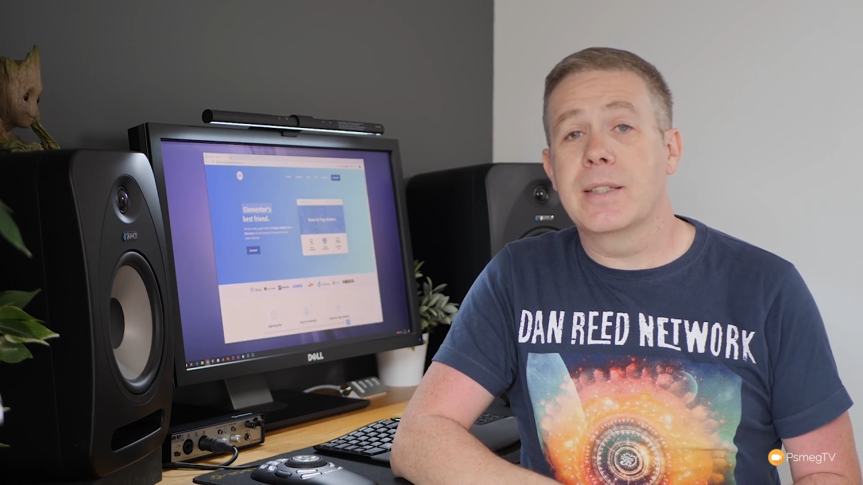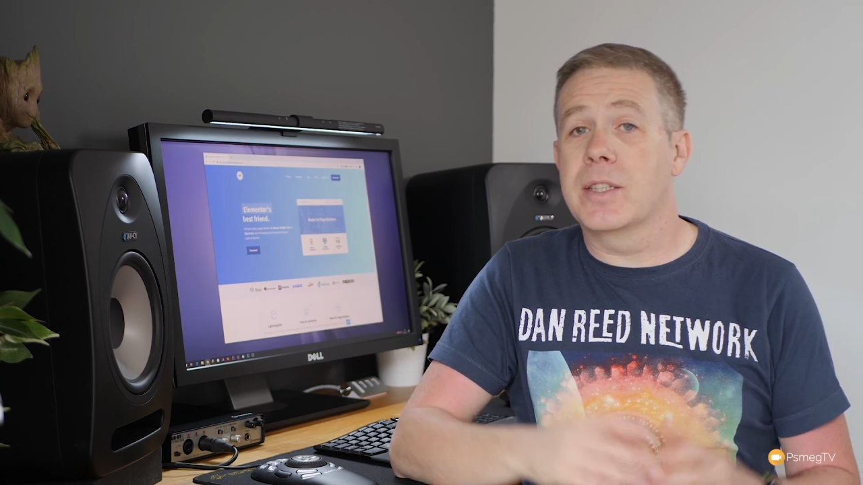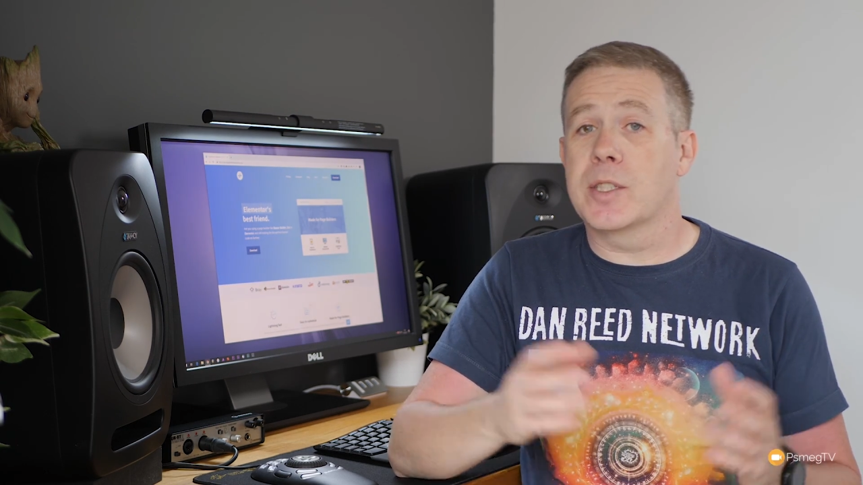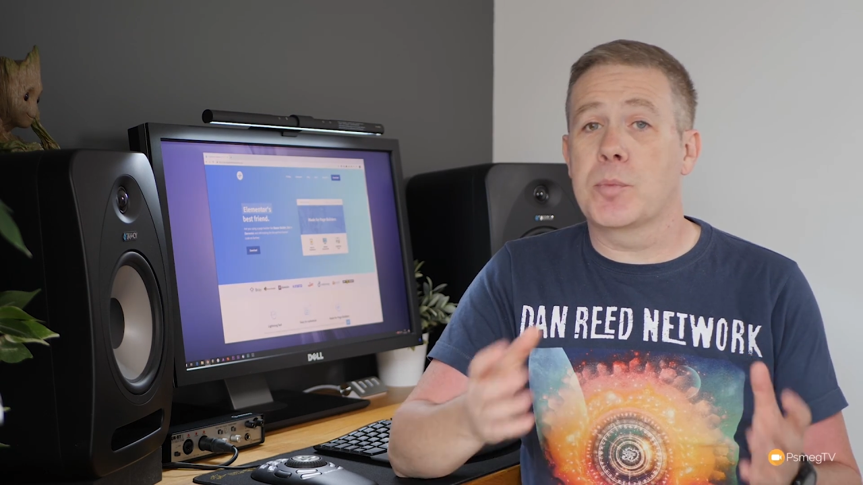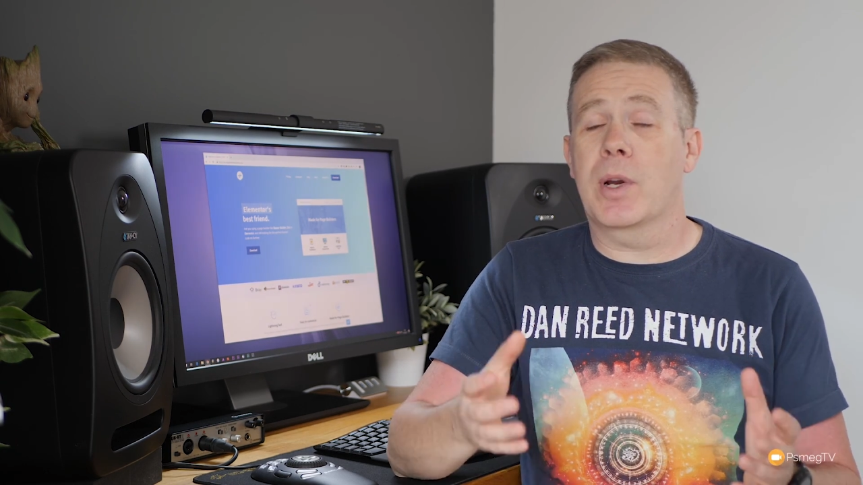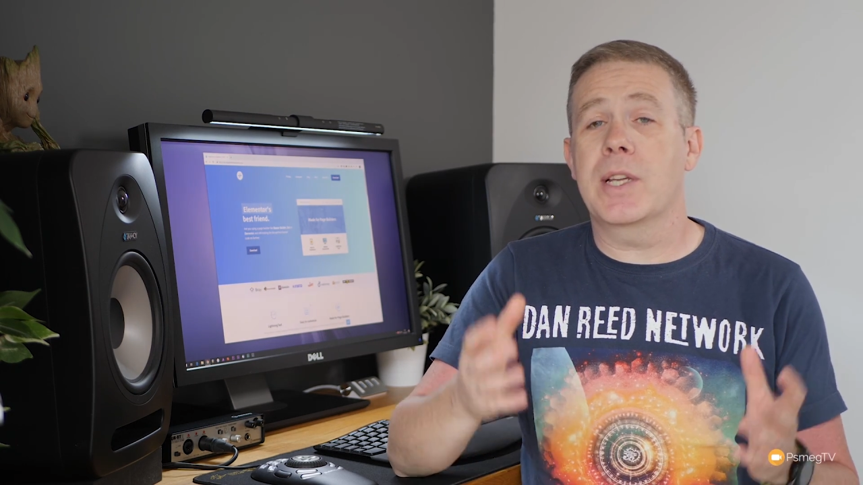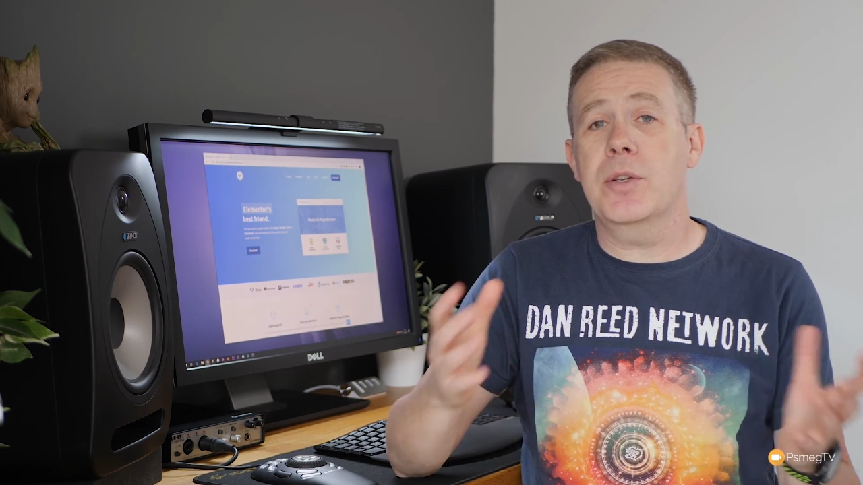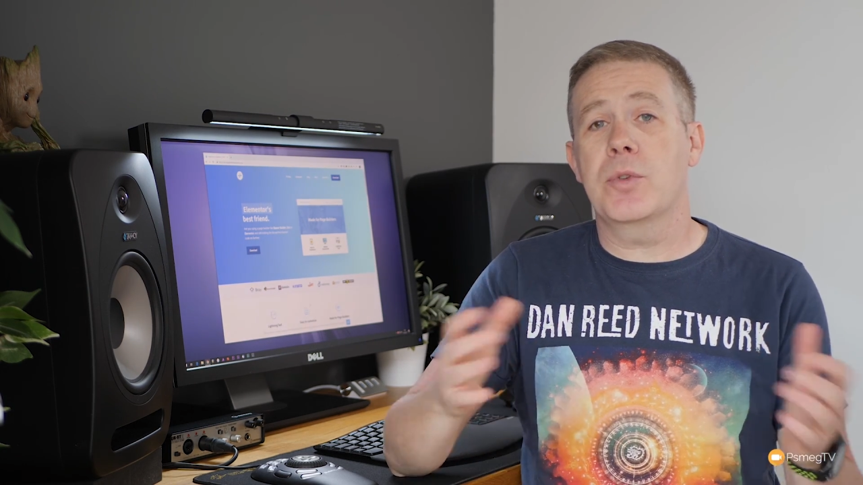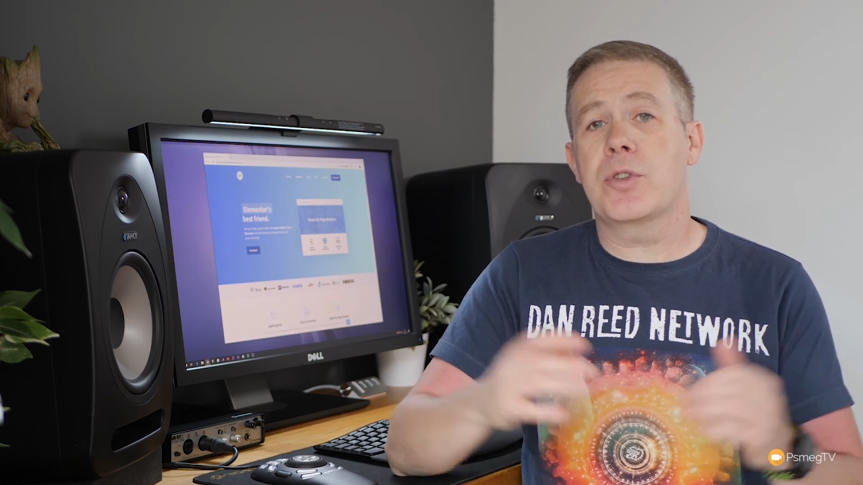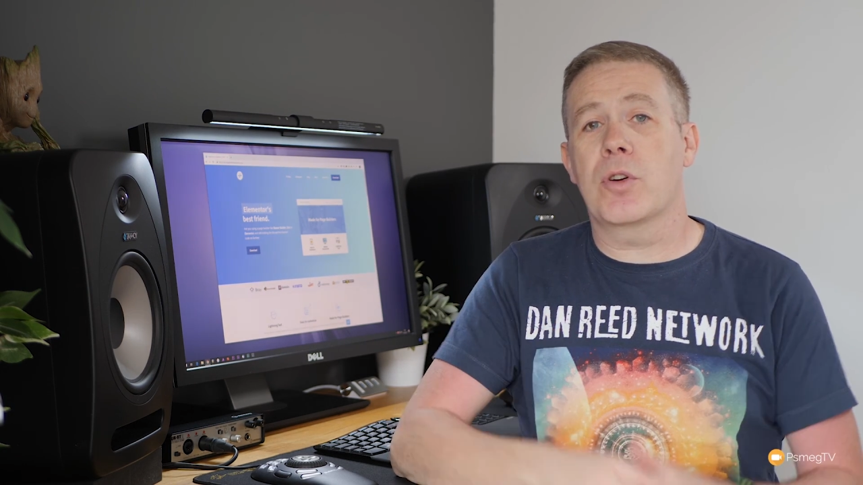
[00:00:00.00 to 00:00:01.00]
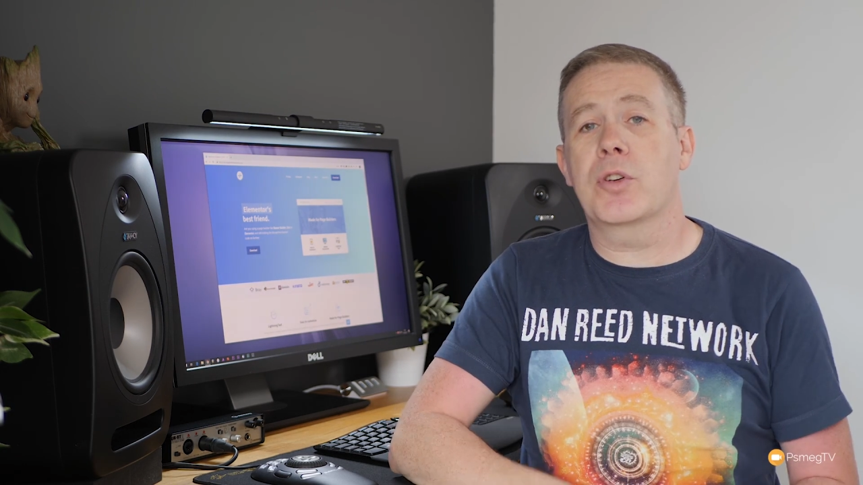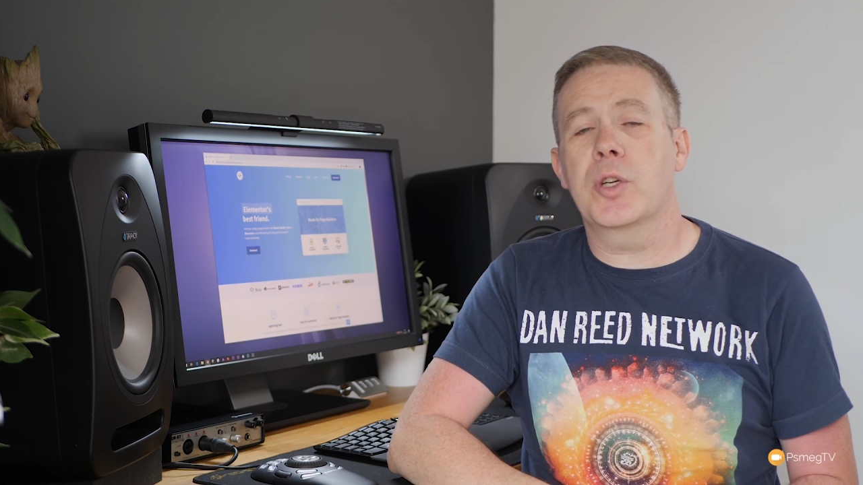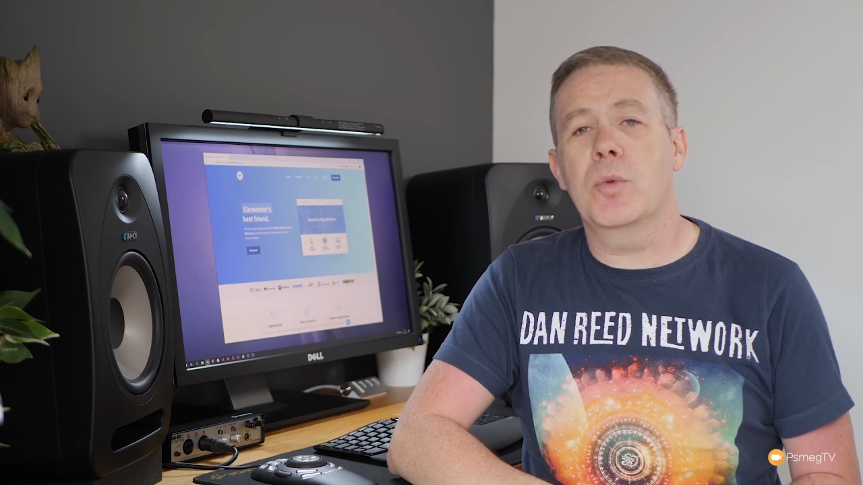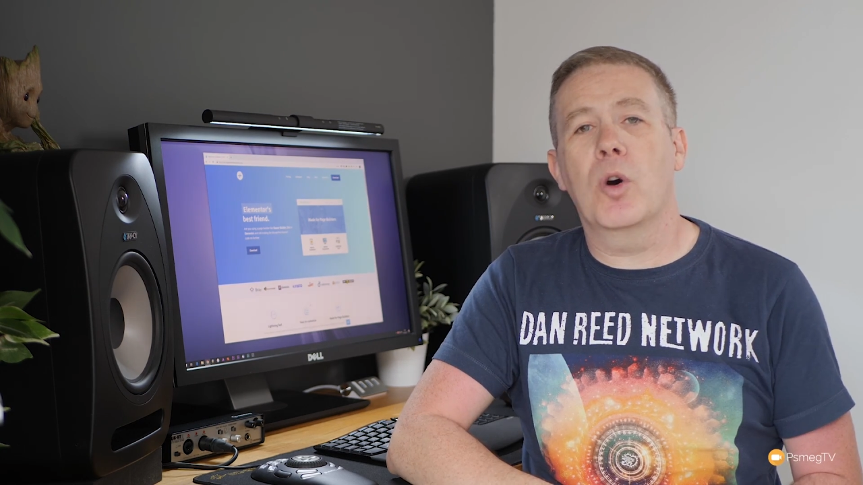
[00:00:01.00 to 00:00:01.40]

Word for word: Did it surprise you, shock you,